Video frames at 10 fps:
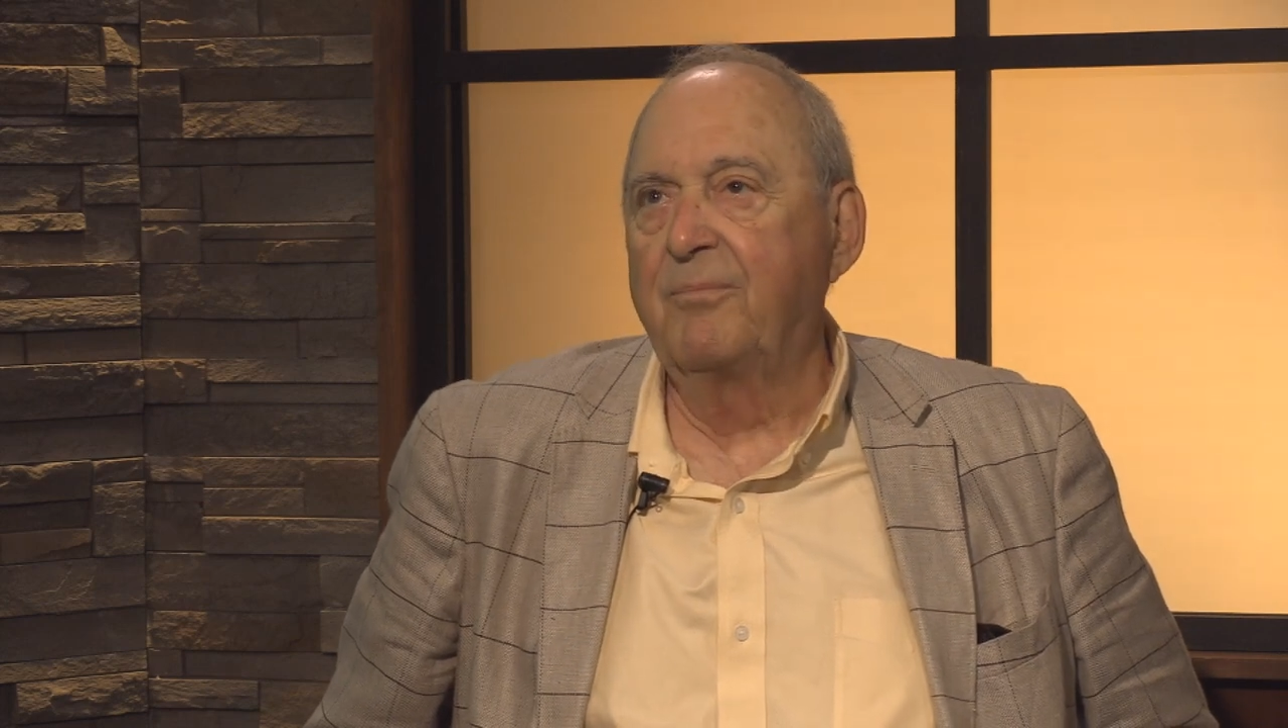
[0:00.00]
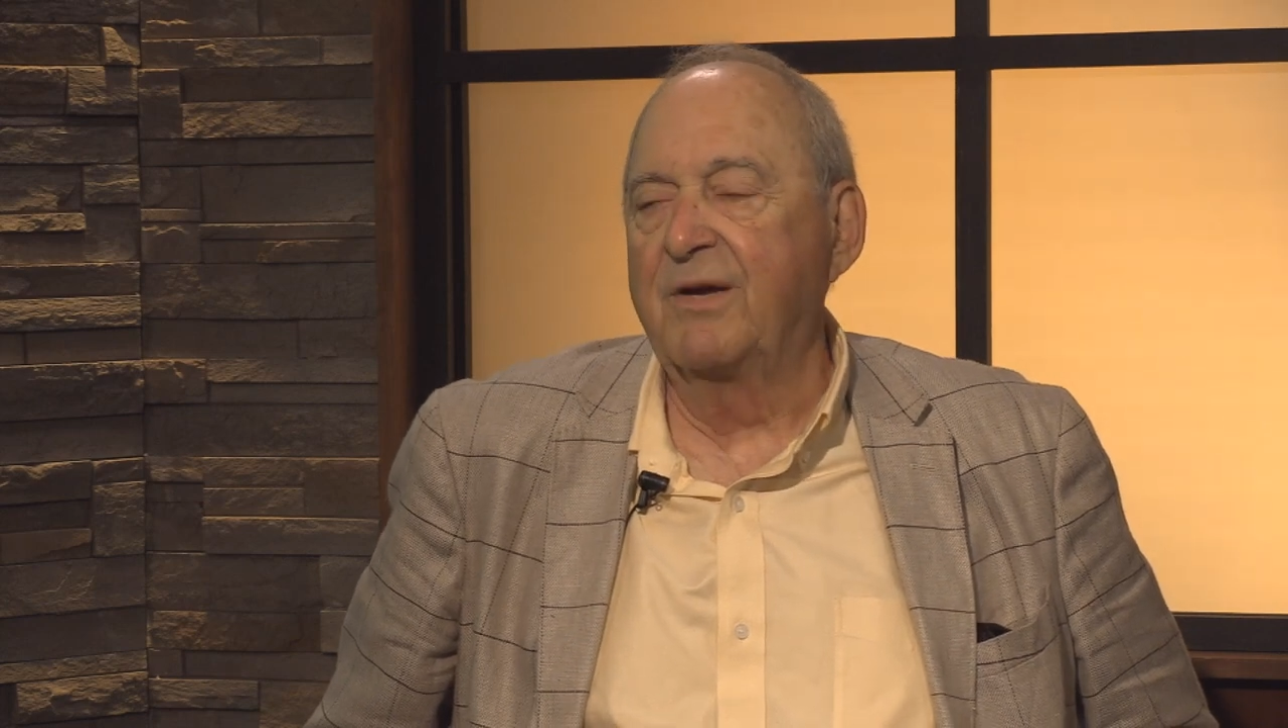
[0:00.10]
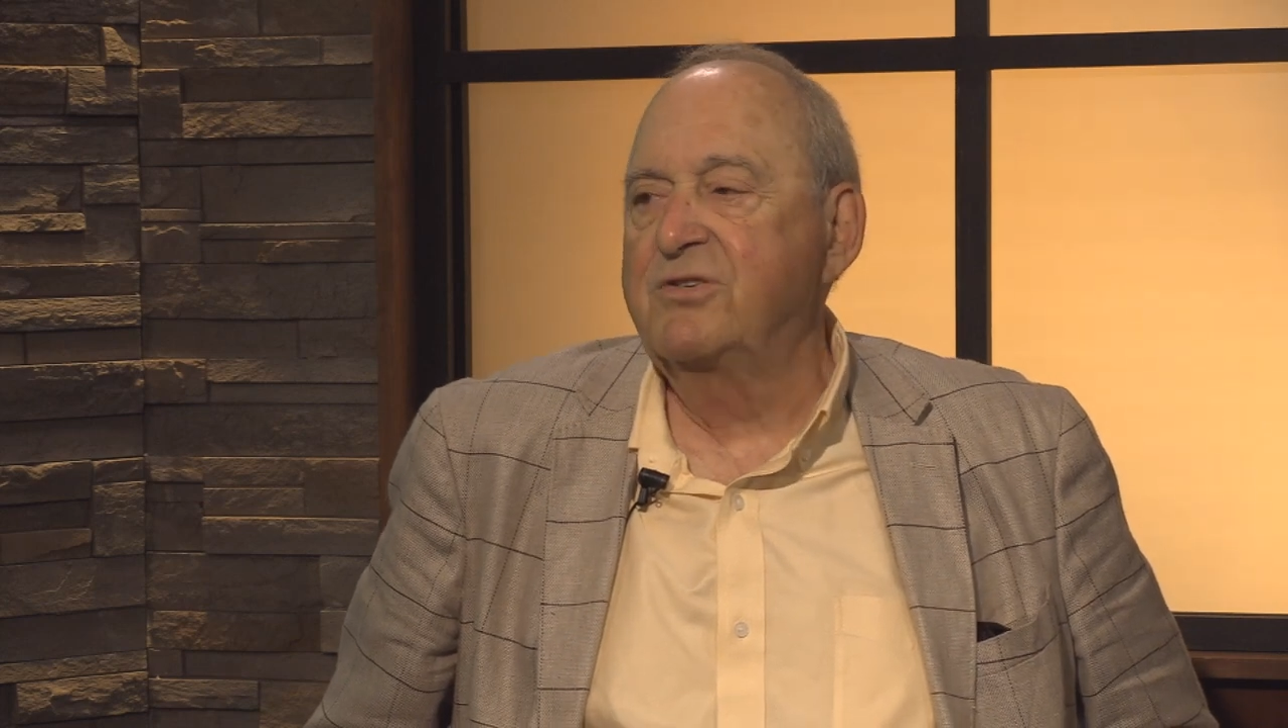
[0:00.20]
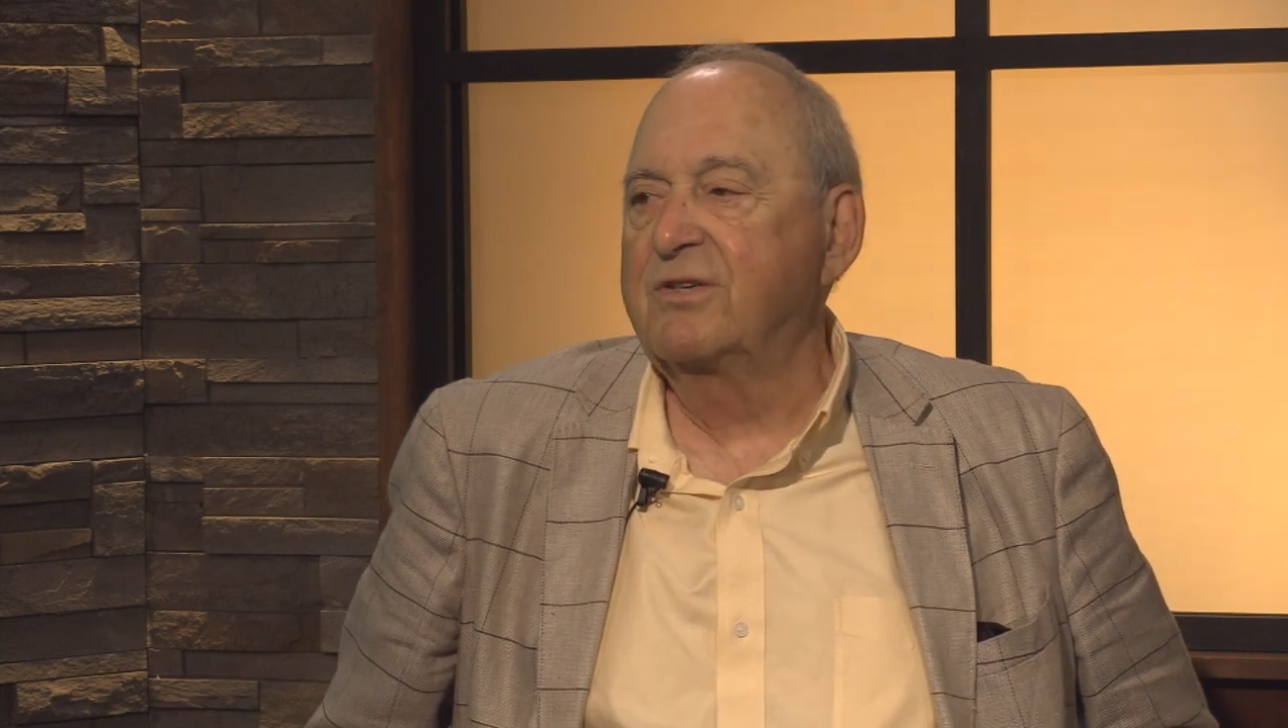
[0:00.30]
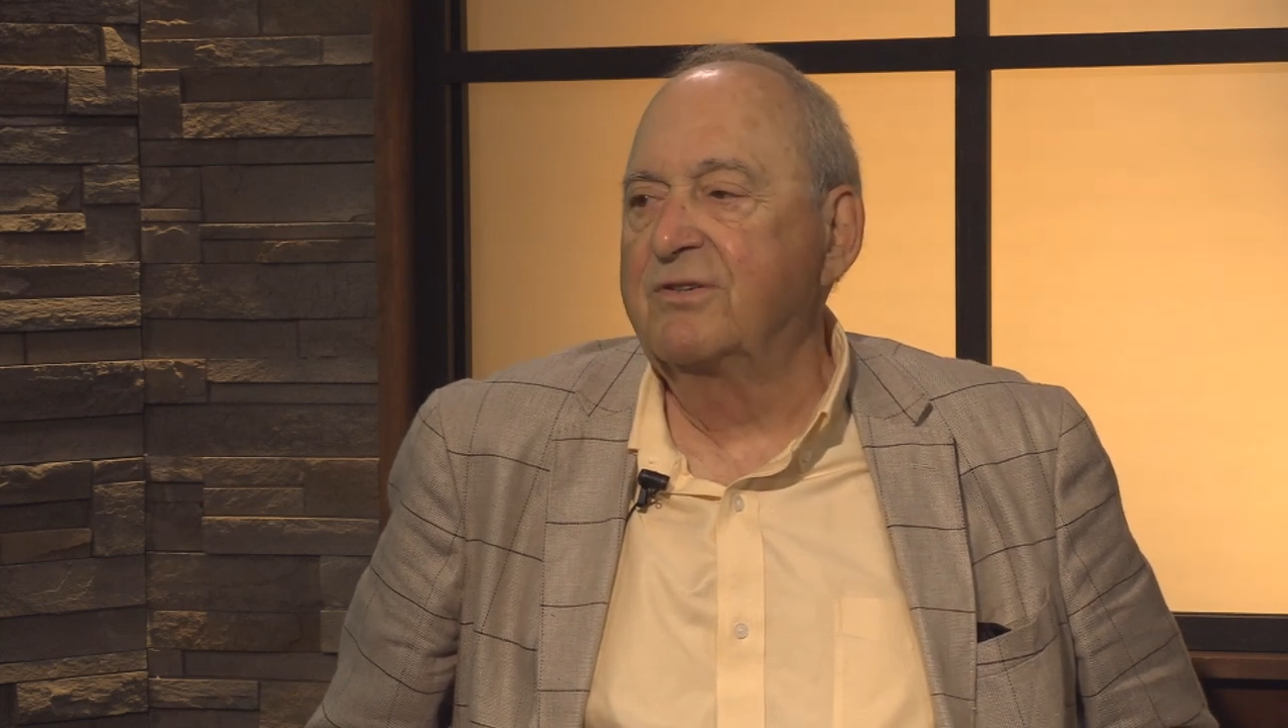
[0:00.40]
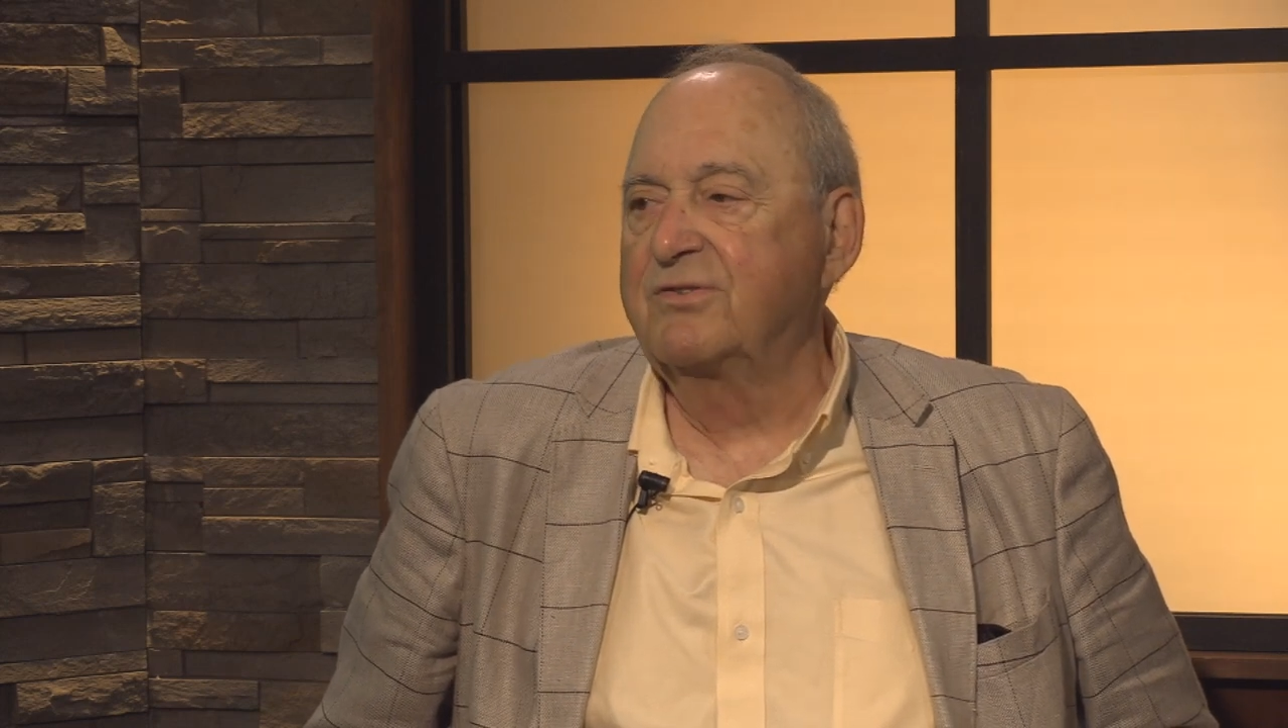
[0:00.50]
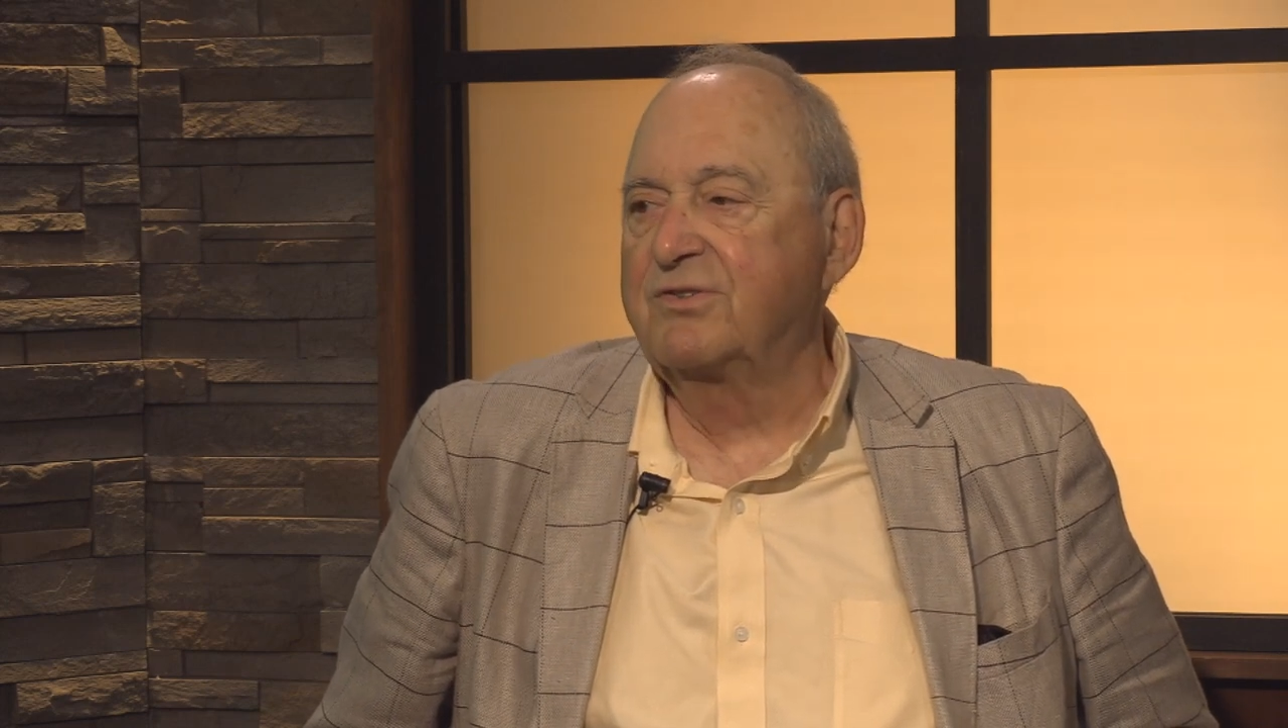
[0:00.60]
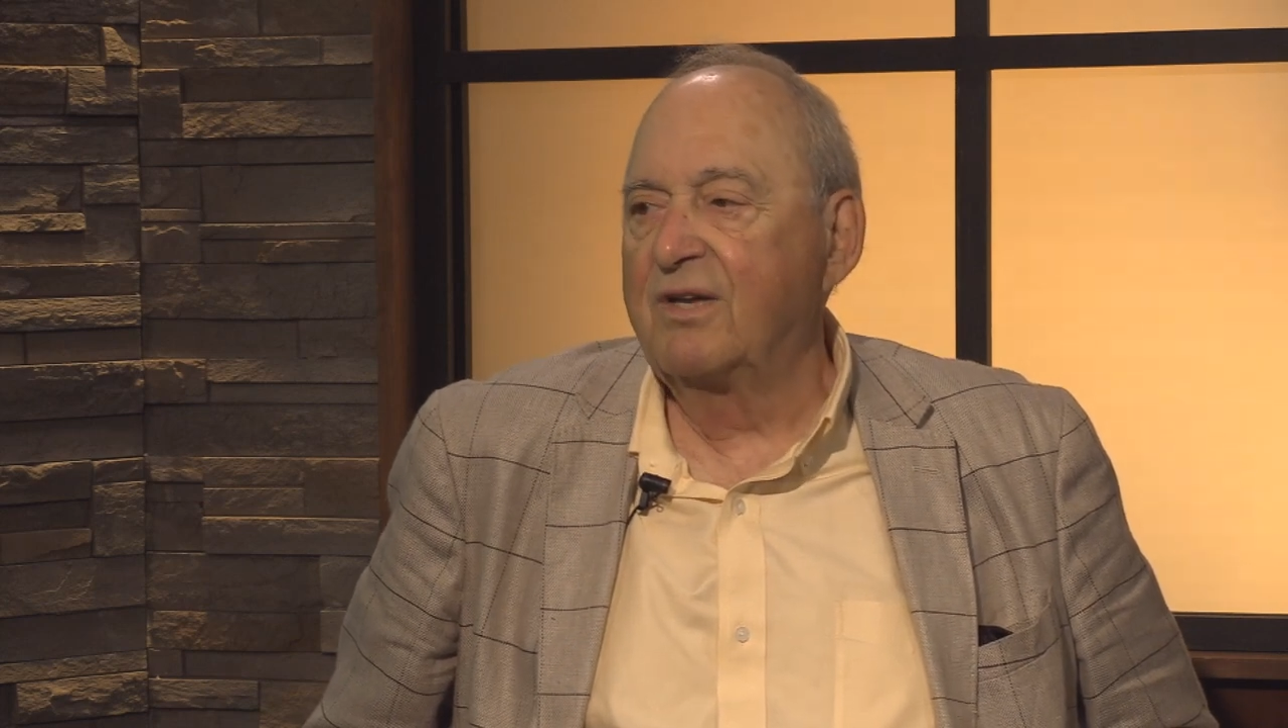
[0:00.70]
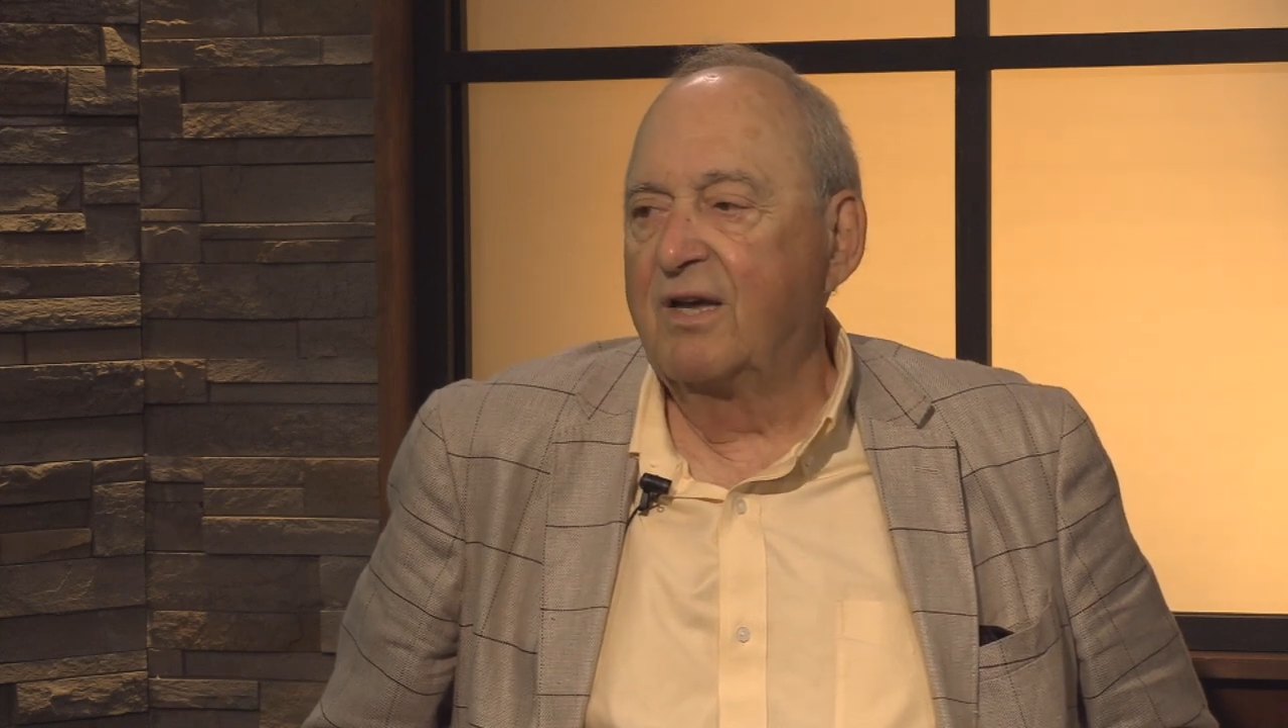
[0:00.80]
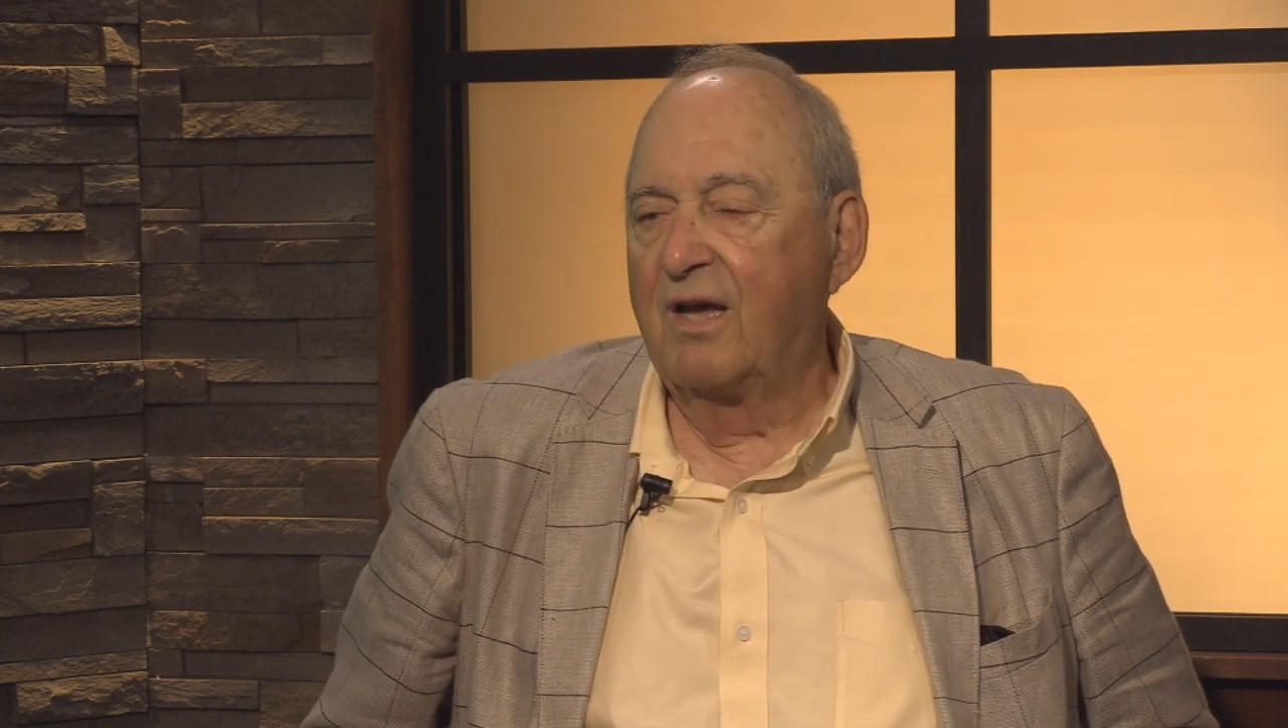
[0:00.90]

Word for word: pictures,